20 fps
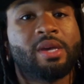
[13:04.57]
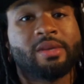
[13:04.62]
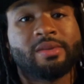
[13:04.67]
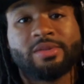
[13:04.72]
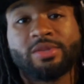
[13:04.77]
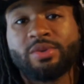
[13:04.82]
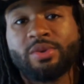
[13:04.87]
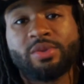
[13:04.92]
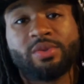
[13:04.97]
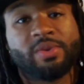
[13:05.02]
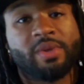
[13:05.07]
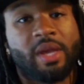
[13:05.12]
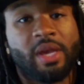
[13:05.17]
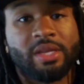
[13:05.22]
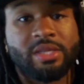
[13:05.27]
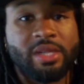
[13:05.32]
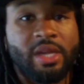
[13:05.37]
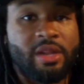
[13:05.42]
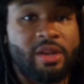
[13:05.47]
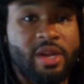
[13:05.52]
two or three
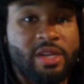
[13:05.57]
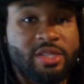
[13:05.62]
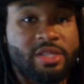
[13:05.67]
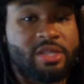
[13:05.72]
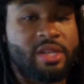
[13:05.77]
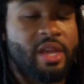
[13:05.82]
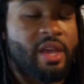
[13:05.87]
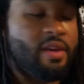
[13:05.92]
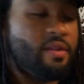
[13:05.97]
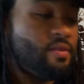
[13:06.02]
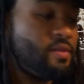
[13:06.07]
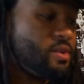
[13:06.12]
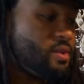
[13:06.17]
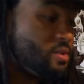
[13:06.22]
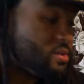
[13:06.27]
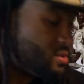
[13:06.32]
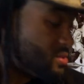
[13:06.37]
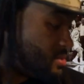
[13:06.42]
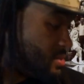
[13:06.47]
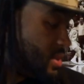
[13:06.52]
days later I should have
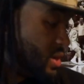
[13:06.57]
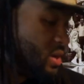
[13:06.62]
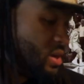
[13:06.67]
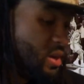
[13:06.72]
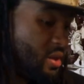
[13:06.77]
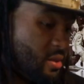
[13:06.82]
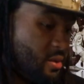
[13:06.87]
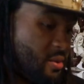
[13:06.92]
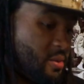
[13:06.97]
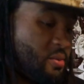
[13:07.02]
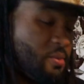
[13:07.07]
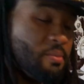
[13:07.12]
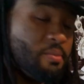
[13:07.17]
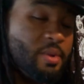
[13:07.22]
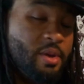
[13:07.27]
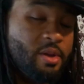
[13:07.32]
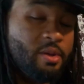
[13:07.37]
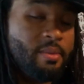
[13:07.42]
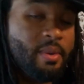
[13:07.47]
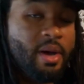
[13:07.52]
a, another
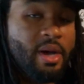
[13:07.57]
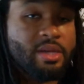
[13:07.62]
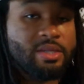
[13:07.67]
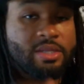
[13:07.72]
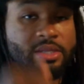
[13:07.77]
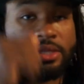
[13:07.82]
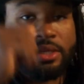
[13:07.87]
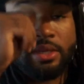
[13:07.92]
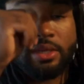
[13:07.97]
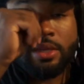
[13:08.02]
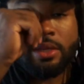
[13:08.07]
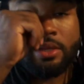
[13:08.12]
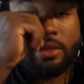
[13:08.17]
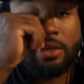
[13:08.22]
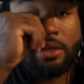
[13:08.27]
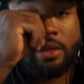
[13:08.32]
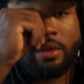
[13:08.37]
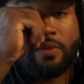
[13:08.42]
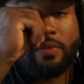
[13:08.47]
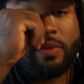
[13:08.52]
beater box in.
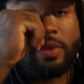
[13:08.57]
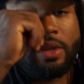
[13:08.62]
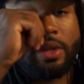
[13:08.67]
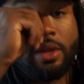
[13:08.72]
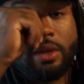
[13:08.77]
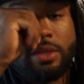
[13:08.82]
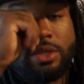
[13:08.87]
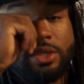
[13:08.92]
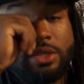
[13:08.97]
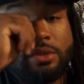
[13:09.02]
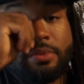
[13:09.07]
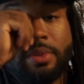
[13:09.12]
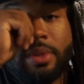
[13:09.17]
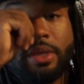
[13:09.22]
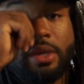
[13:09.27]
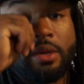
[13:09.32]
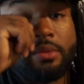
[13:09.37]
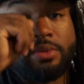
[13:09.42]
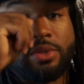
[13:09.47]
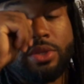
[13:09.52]
Video should
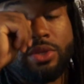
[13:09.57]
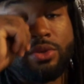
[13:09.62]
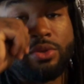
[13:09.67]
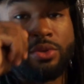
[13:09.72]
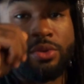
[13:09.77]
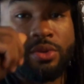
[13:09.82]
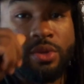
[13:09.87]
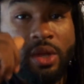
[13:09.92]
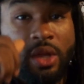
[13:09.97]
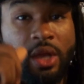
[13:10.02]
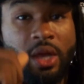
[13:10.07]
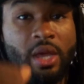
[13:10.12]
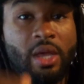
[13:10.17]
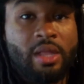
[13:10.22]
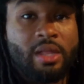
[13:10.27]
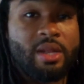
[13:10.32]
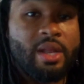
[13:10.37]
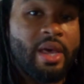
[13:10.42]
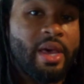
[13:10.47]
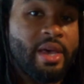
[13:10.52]
be up soon.
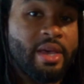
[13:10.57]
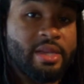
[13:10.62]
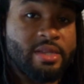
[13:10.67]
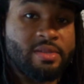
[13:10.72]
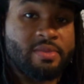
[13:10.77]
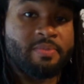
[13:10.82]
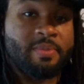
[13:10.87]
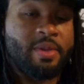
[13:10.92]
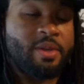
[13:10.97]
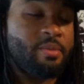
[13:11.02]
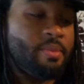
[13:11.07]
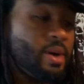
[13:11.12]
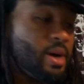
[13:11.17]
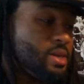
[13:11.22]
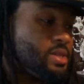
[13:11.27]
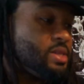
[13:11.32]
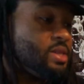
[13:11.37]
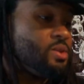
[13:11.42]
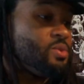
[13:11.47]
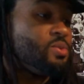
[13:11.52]
Last beater
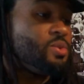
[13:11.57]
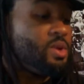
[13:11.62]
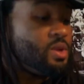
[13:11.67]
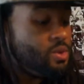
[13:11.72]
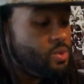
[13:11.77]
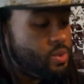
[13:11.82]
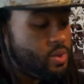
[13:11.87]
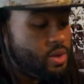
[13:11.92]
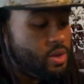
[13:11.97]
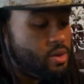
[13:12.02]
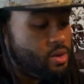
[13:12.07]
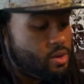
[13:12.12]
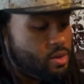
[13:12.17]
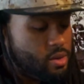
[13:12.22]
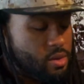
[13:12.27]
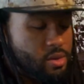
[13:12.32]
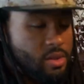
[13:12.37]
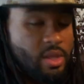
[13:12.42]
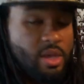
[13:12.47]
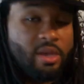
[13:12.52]
box did really well.
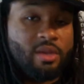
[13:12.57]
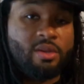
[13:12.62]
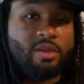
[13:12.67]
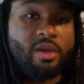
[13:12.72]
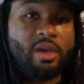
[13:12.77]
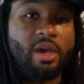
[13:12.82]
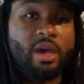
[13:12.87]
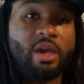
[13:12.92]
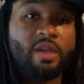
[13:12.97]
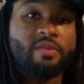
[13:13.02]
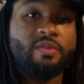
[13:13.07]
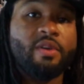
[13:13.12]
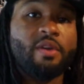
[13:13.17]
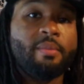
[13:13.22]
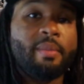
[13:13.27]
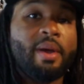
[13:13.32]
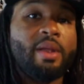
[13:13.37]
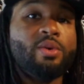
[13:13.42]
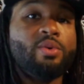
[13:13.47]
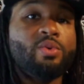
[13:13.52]
Thank you guys for
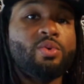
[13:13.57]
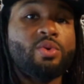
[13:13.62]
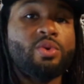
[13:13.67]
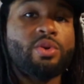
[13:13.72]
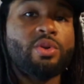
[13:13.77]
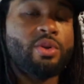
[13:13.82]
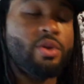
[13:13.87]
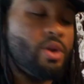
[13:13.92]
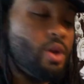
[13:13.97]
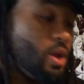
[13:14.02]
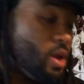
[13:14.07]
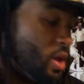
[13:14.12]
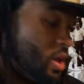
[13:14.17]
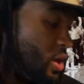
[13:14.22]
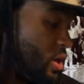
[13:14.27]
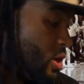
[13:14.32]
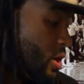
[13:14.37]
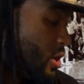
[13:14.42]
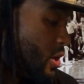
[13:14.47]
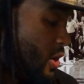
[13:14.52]
everybody who ordered.
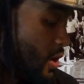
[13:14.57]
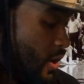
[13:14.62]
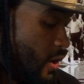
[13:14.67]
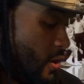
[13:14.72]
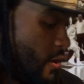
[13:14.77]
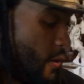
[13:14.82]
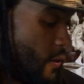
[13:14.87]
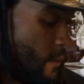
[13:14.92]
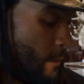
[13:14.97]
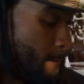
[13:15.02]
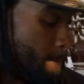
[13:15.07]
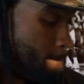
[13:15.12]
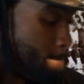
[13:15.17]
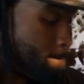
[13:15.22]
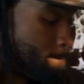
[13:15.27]
Um